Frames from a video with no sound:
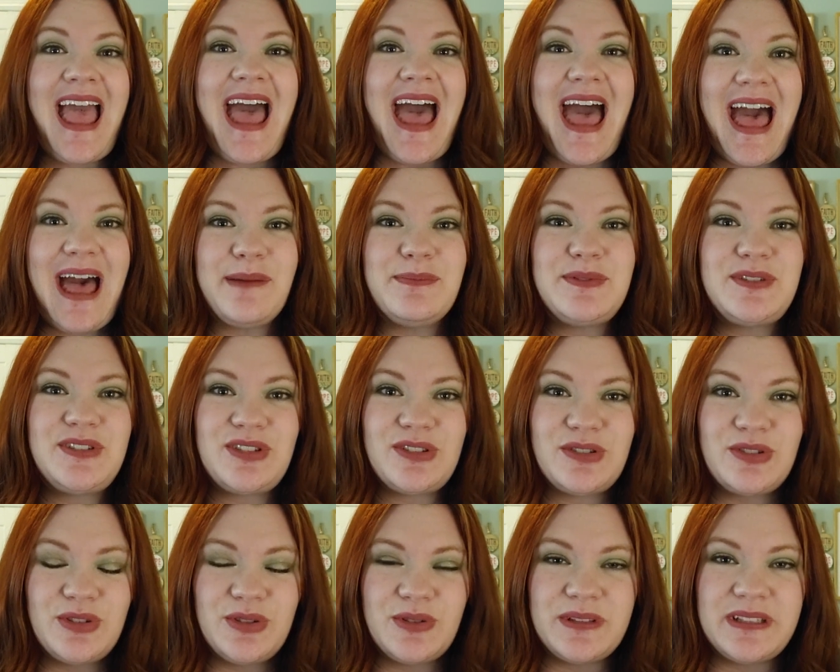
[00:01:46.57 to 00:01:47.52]

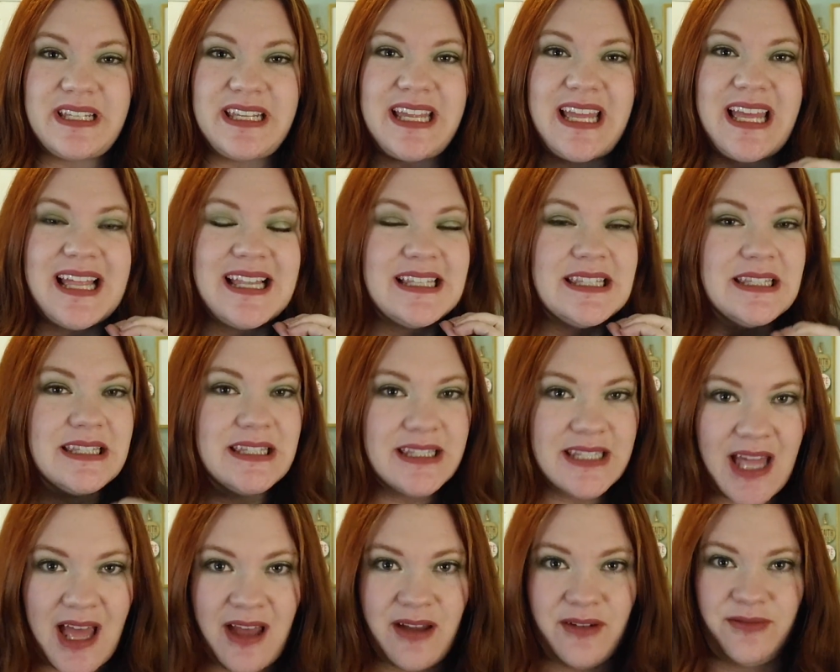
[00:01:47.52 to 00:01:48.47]
absolutely
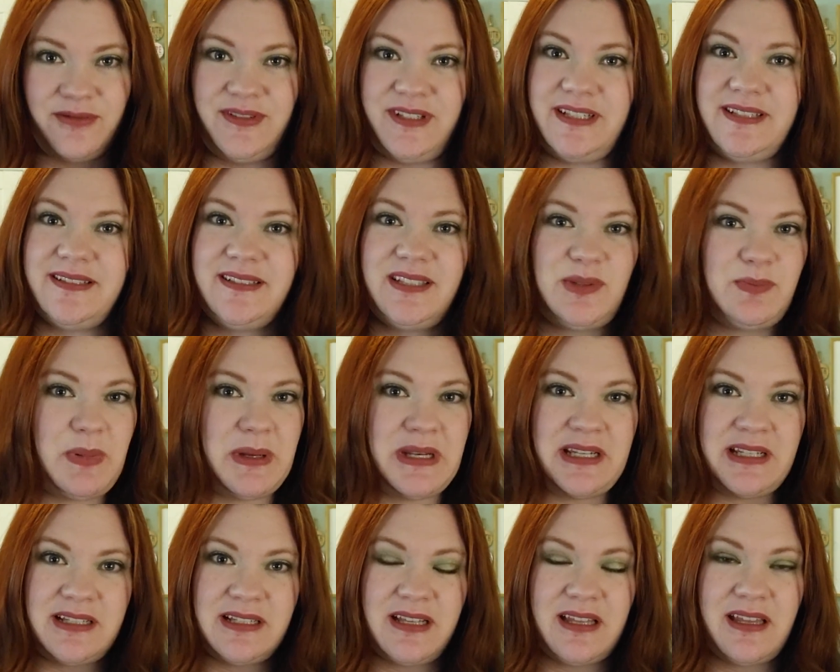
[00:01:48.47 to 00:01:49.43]
loved
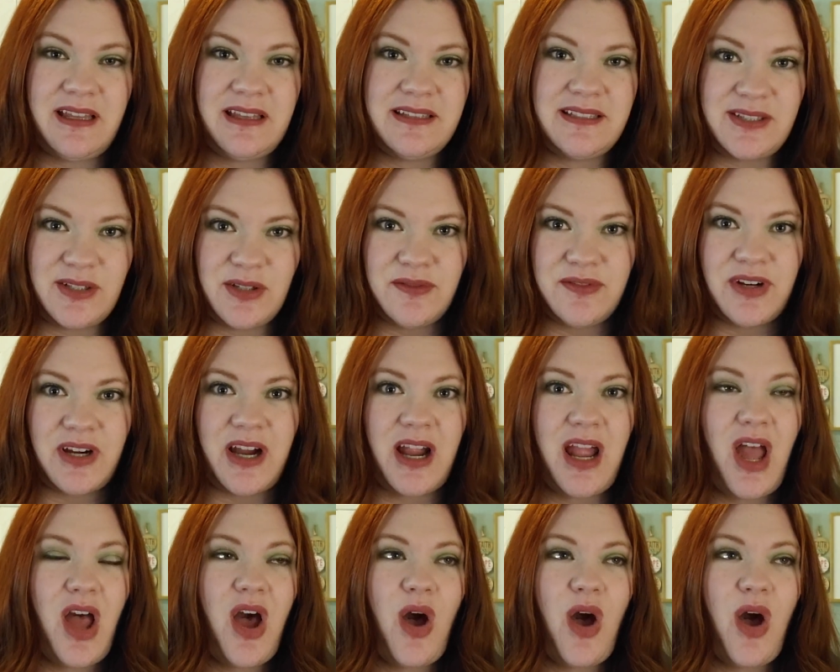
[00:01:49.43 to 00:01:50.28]
Spinning Silver.